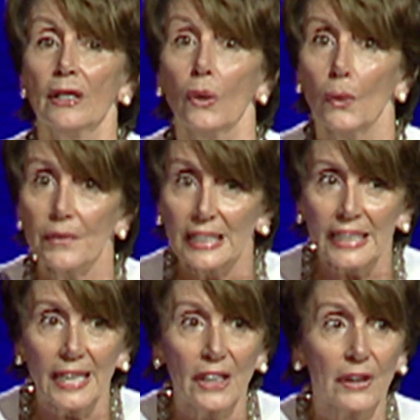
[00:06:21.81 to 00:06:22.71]
on the
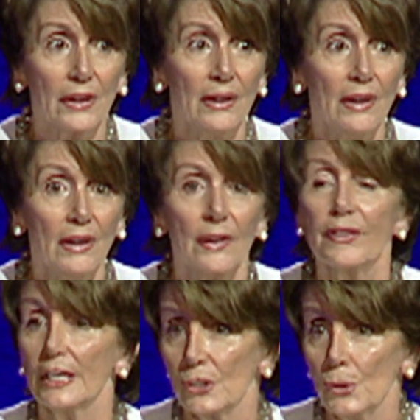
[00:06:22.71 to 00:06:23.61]
care
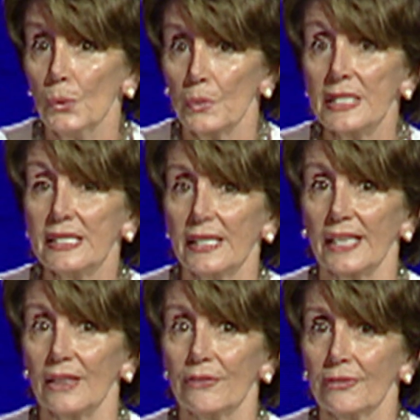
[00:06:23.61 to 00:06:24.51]
that you
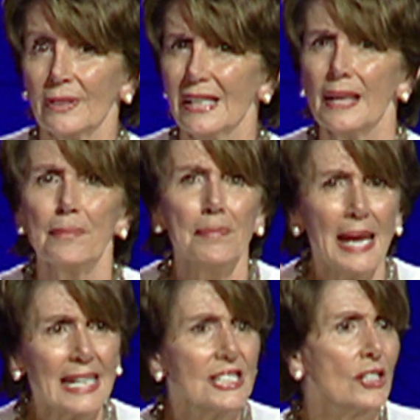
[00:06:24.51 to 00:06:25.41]
receive. It
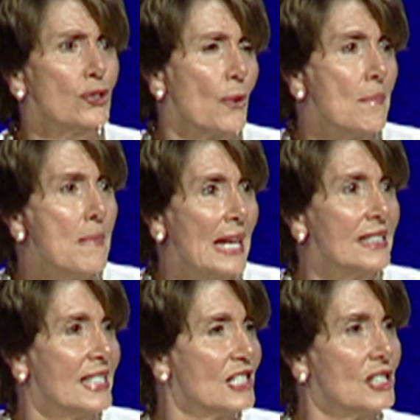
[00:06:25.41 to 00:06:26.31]
makes a
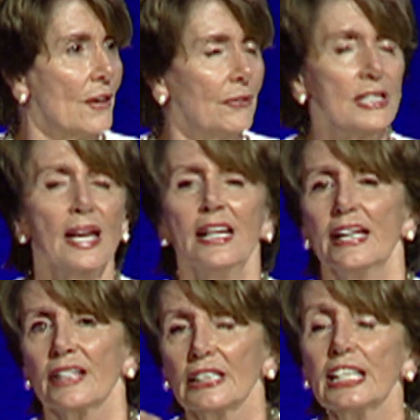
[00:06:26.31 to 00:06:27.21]
tremendous difference.
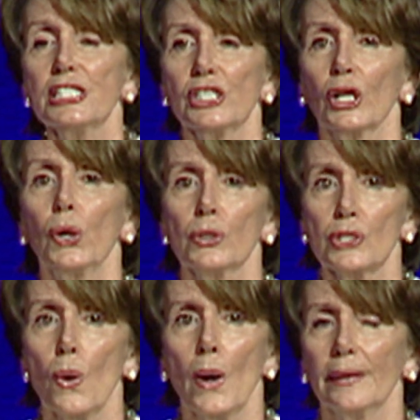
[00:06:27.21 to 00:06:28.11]
The list goes
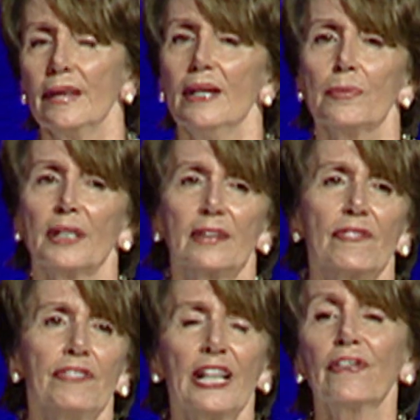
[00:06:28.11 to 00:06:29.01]
on, but
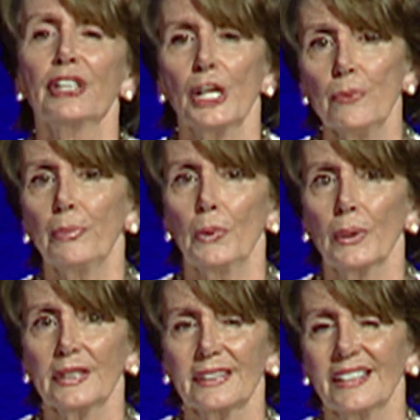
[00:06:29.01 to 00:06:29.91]
very
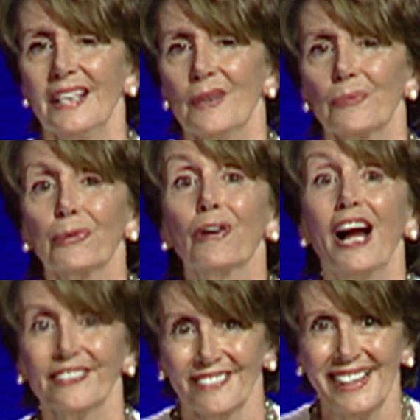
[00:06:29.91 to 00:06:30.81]
important
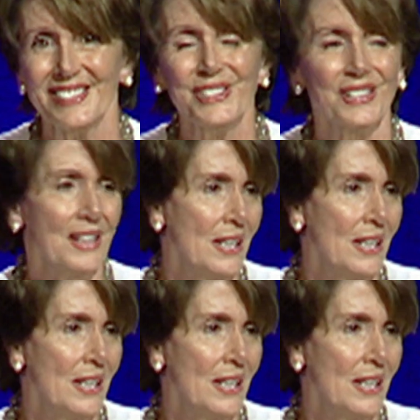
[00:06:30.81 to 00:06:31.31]
progress